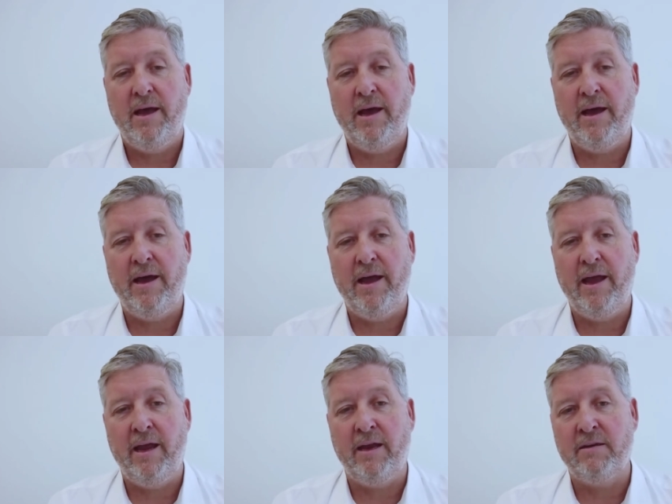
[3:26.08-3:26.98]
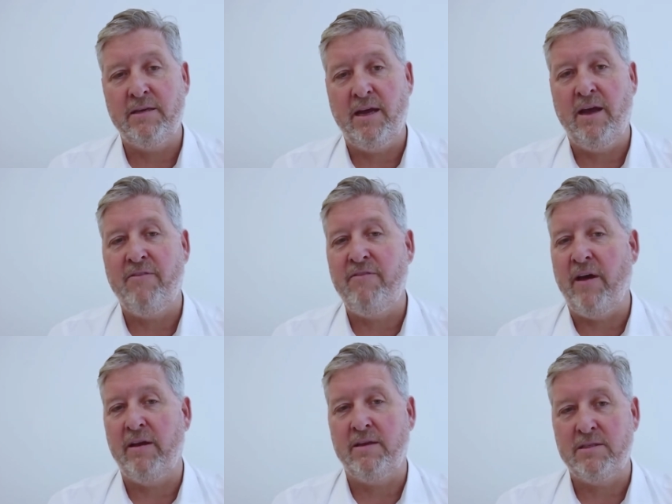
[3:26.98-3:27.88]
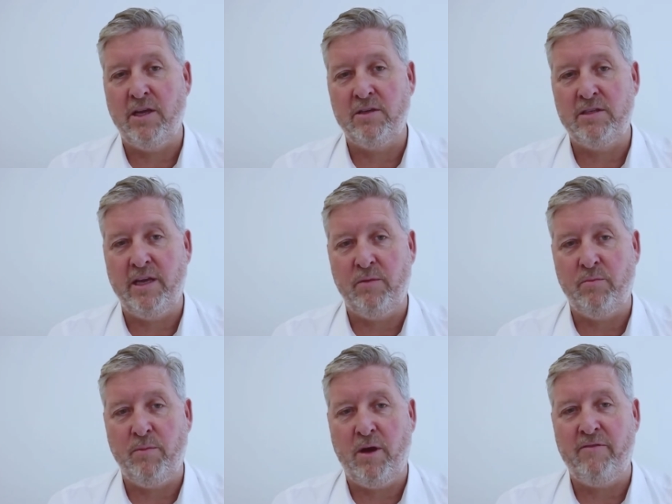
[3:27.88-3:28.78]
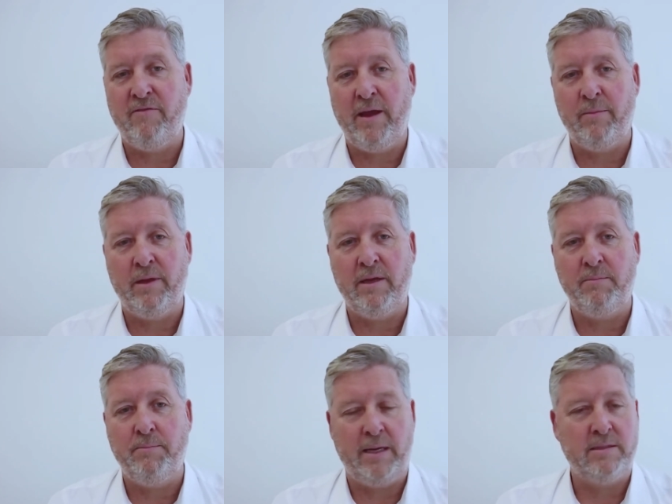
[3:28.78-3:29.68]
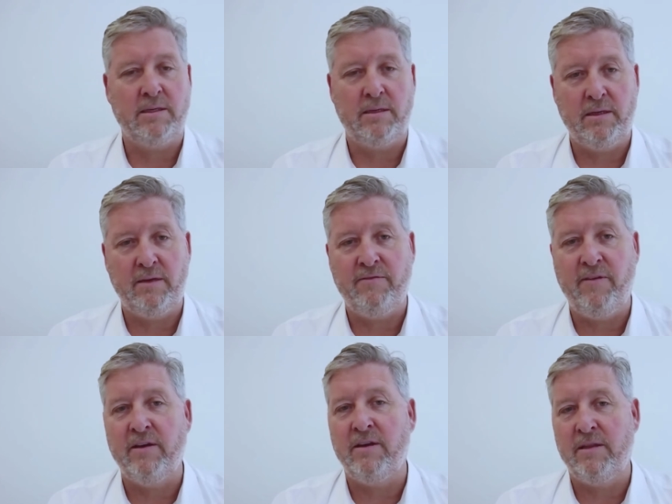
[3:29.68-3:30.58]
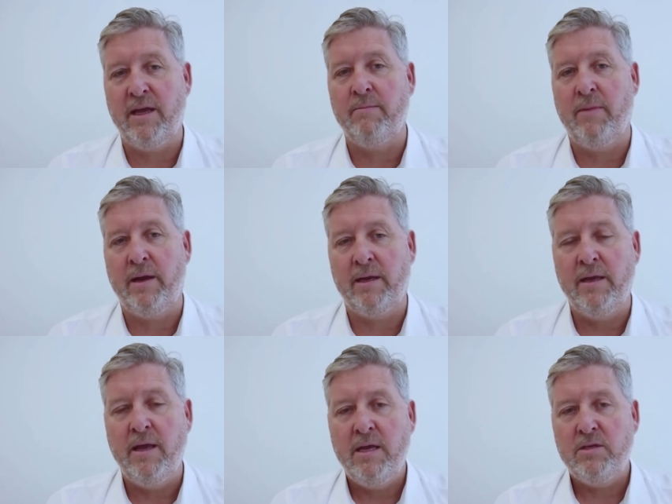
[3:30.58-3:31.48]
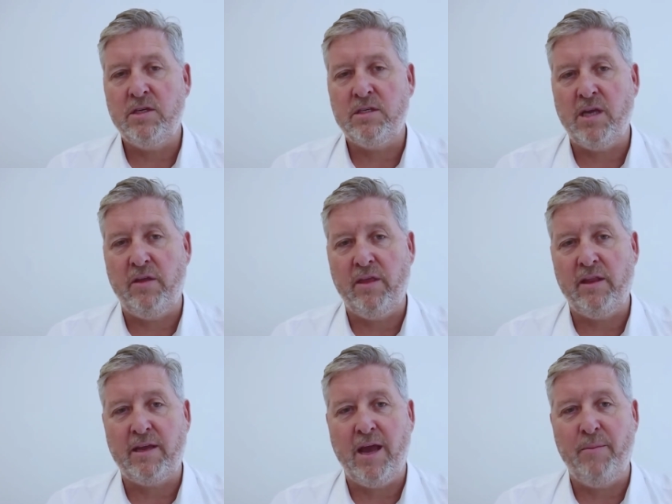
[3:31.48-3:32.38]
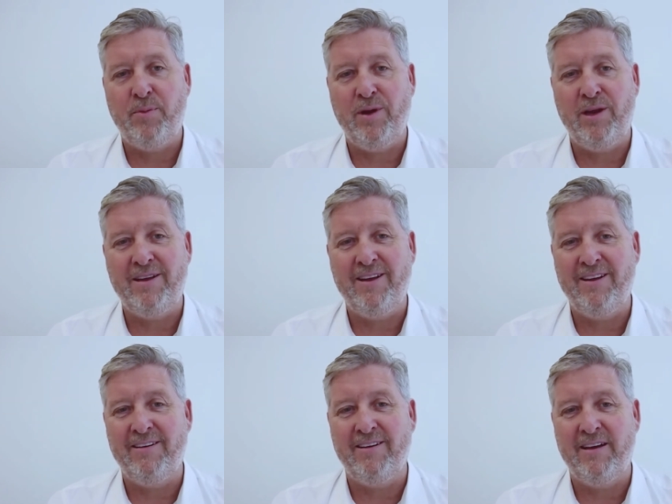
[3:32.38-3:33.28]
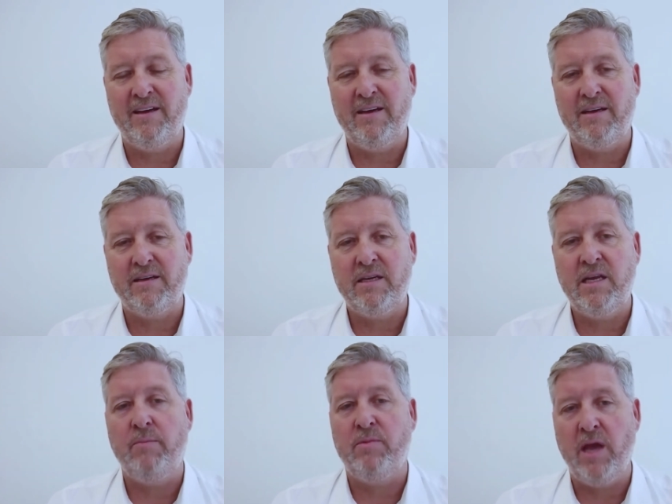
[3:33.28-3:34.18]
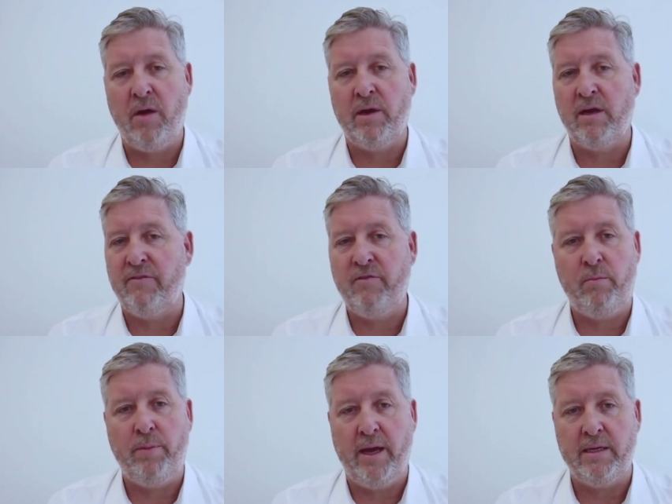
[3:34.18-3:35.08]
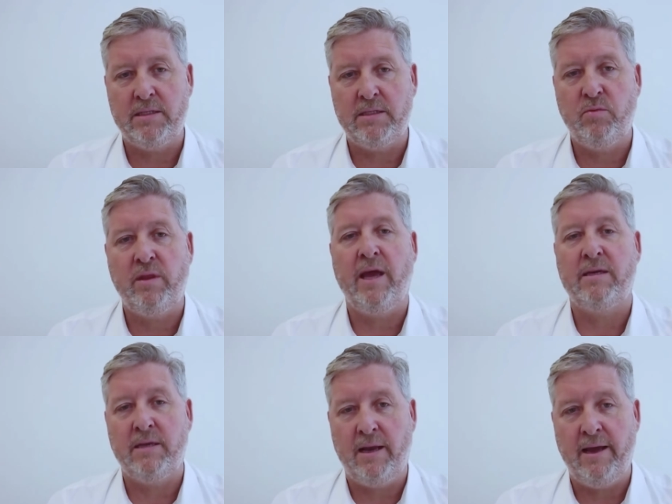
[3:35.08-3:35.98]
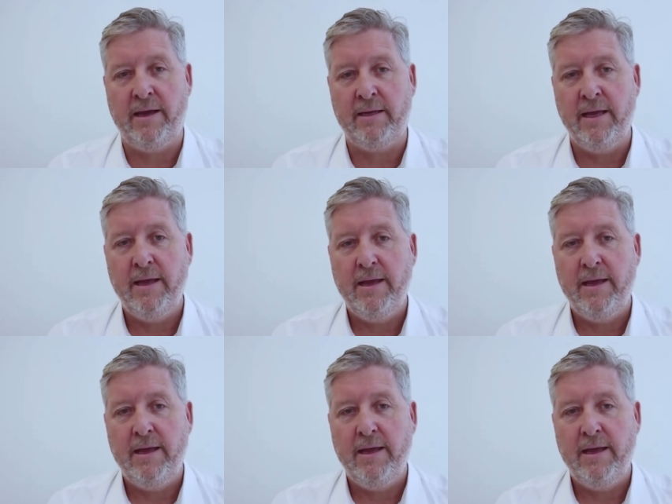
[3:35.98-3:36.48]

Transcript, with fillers: uh, and uh, a fund associated with my family basically funded that money just so that the company can uh, keep going at full pace without delay.